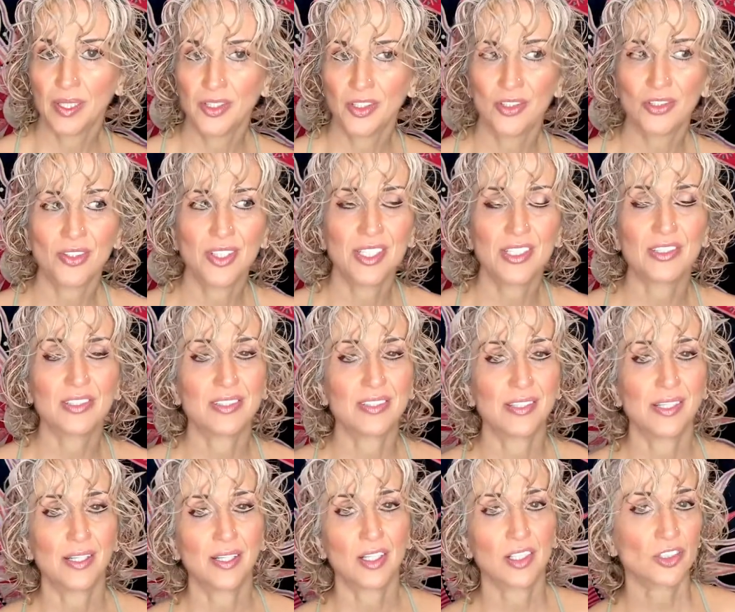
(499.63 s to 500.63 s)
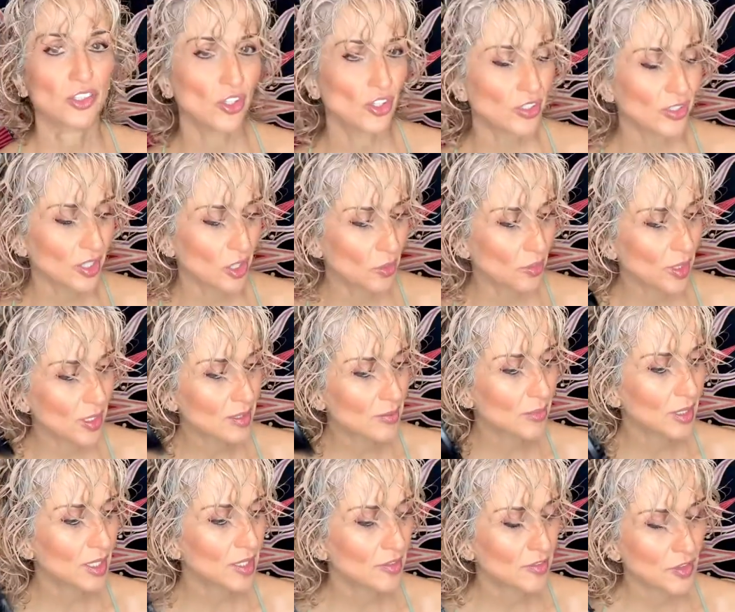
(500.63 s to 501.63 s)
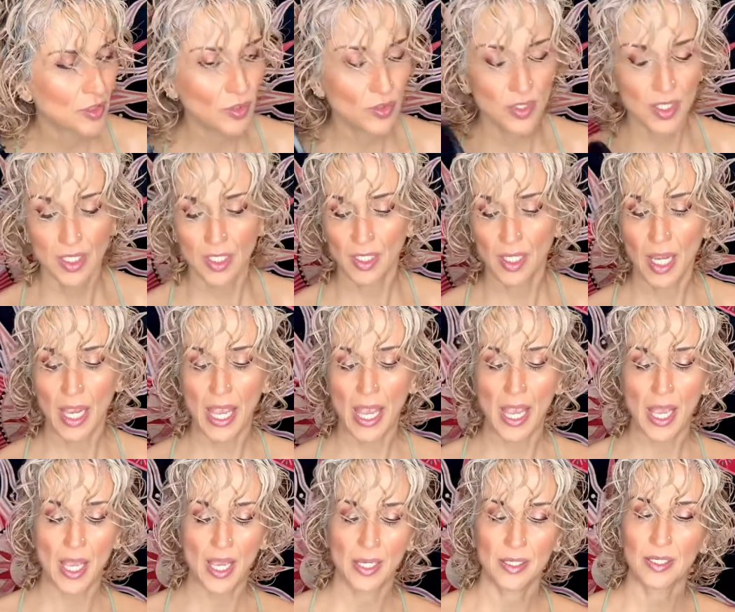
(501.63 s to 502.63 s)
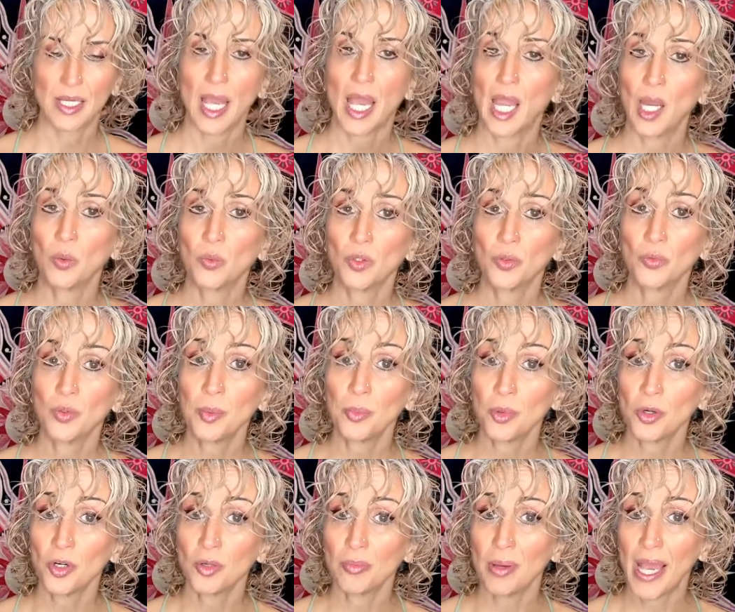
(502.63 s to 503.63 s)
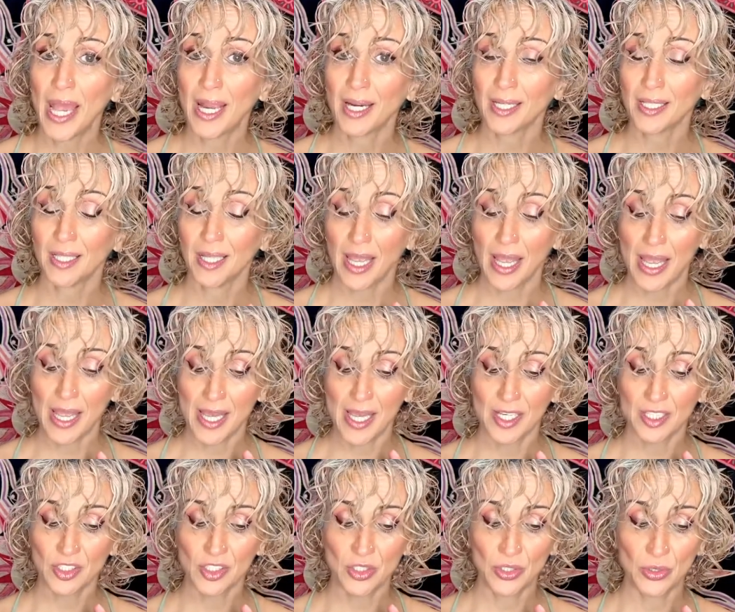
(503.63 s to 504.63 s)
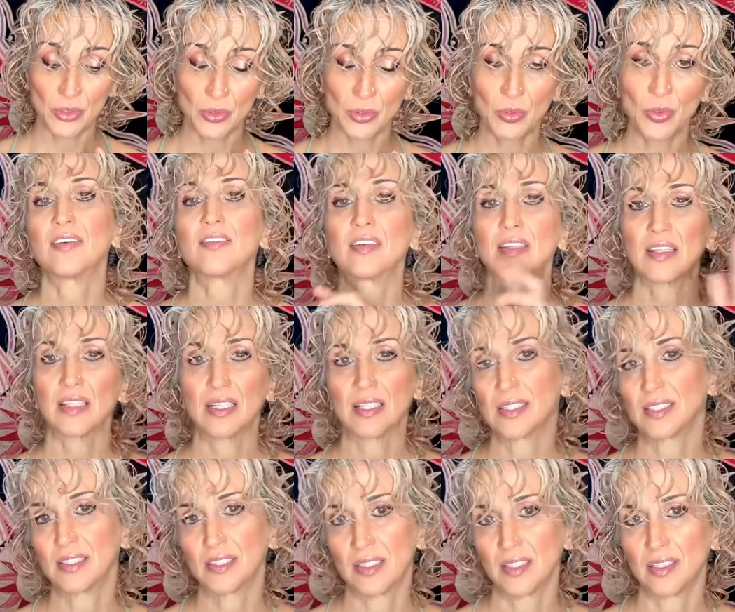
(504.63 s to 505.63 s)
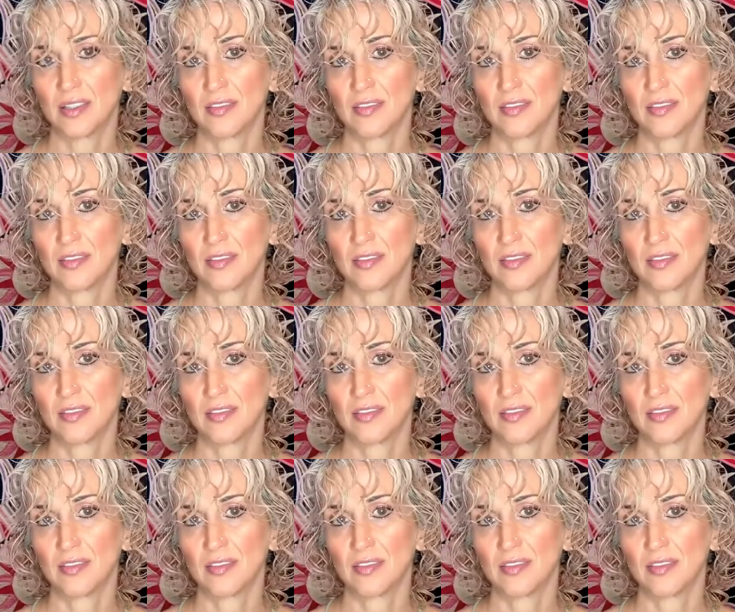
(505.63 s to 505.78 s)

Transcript: You don't need to see it, because all it's gonna be is me diffusing, and I will report back as to everything I can think of.